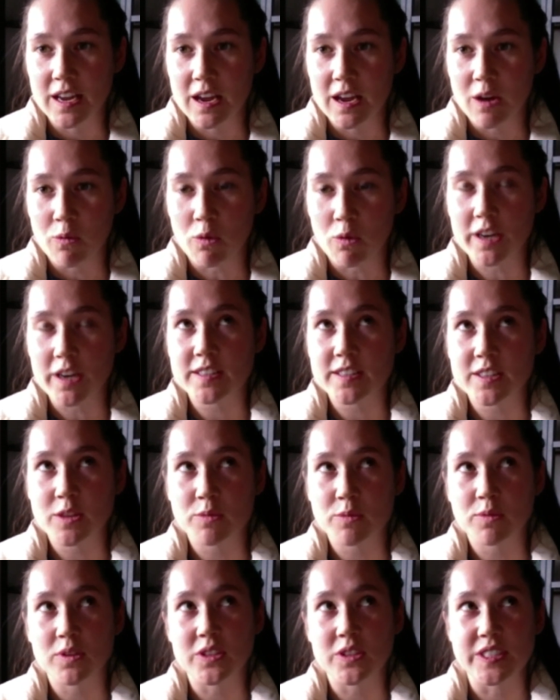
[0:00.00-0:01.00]
What is the
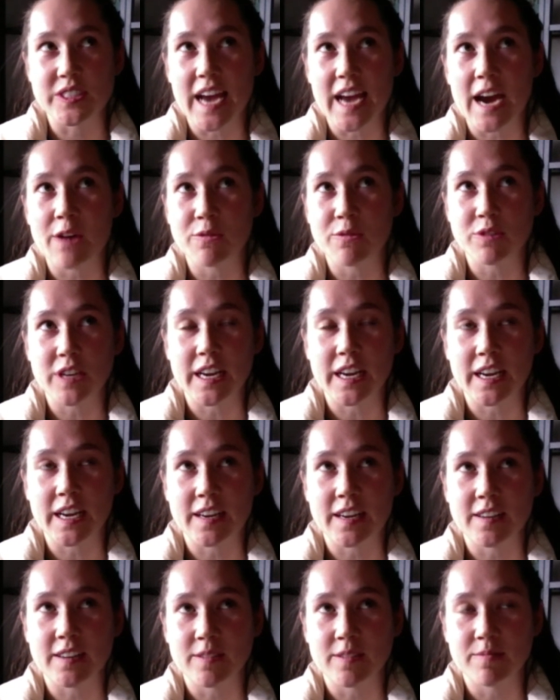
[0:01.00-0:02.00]

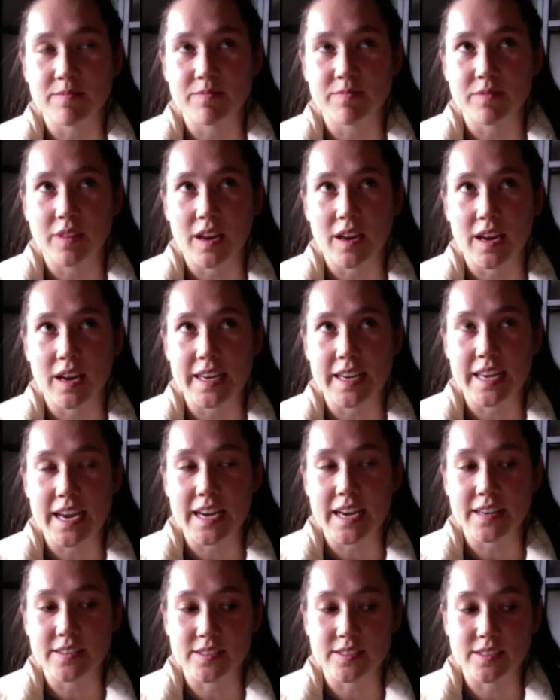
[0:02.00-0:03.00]
resounding, I
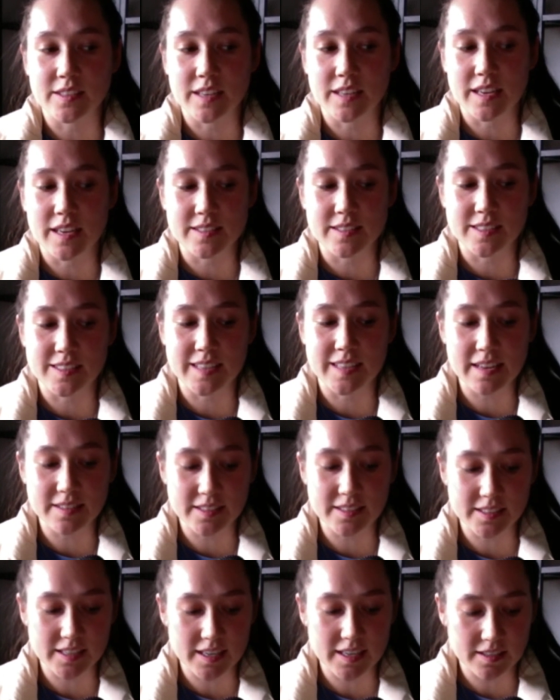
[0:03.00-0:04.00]
guess,
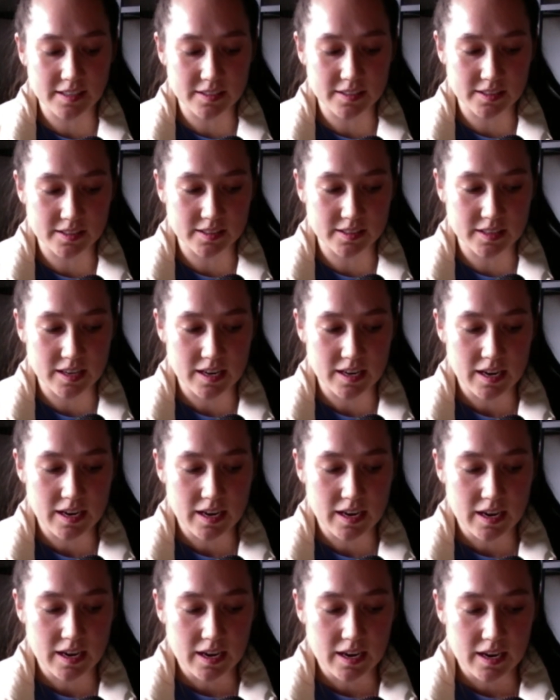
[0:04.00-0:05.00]
consensus
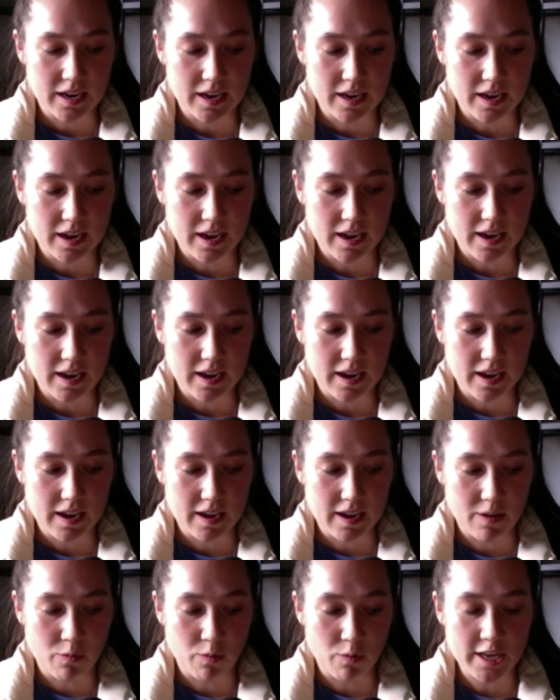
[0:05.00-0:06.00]

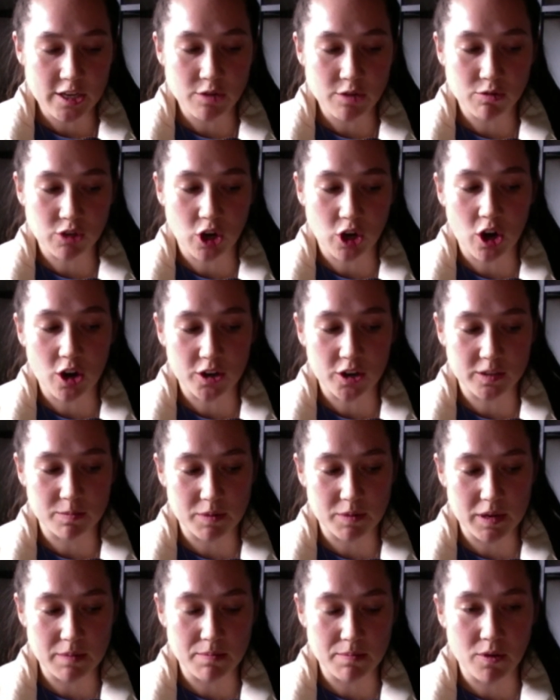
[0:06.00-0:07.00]
when you talk to
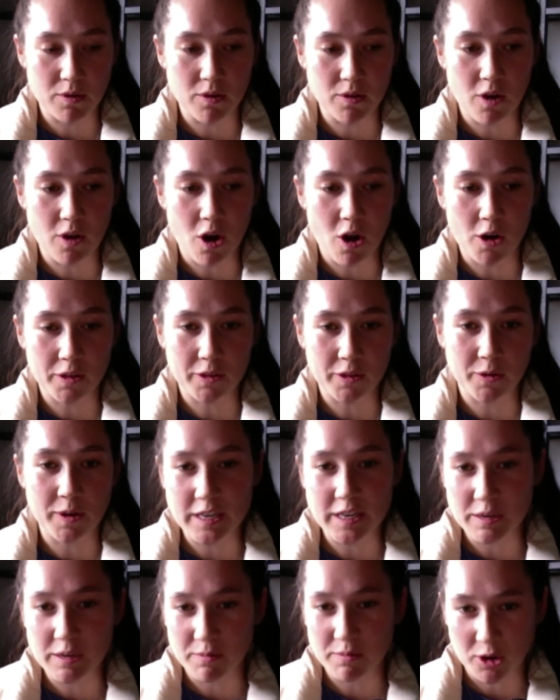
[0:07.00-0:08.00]
people? Are there
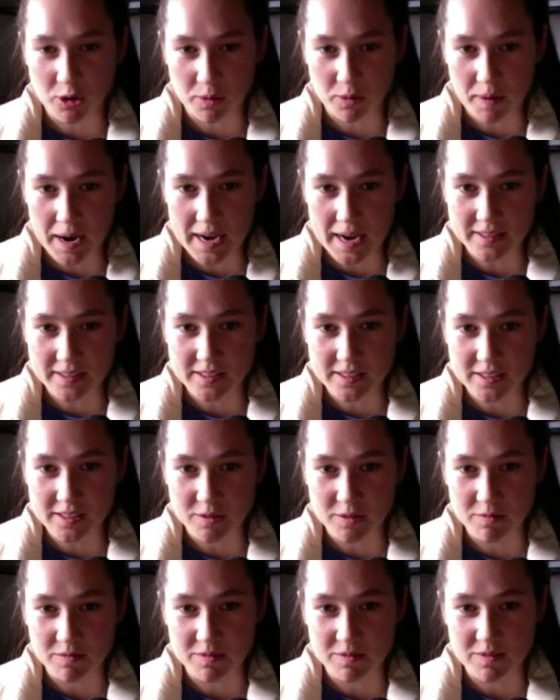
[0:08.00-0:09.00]
any regrets?
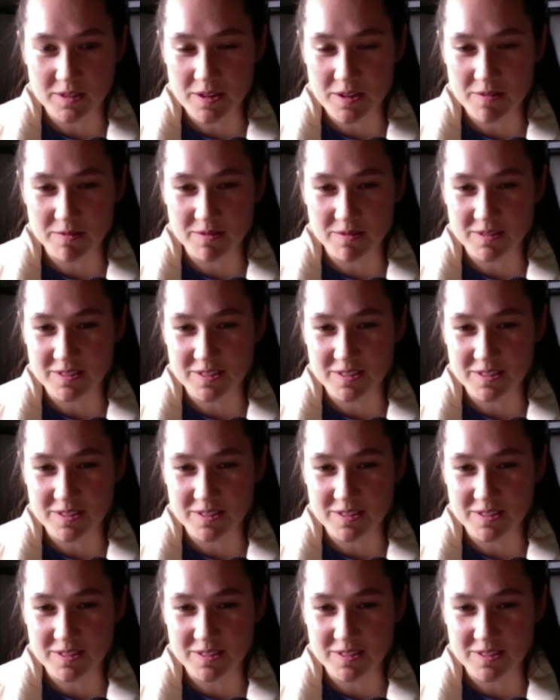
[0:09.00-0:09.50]
You